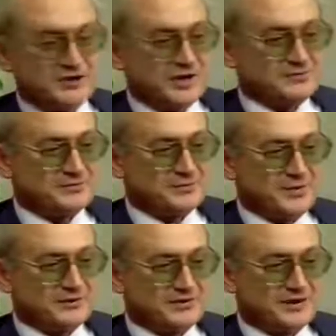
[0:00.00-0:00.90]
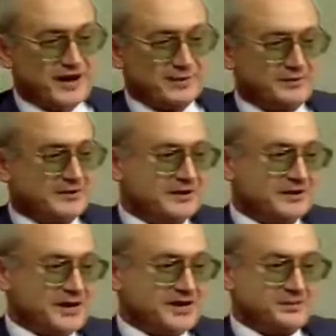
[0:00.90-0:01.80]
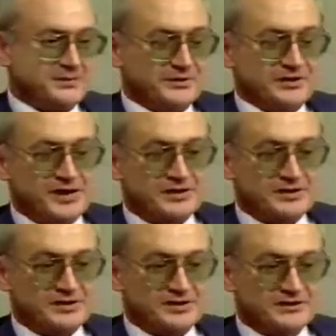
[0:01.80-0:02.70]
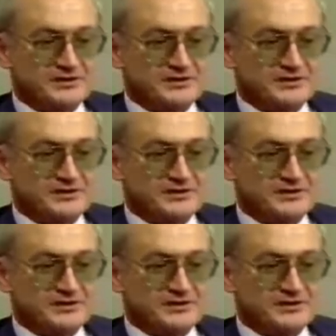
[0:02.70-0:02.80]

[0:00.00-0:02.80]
James Bond type espionage.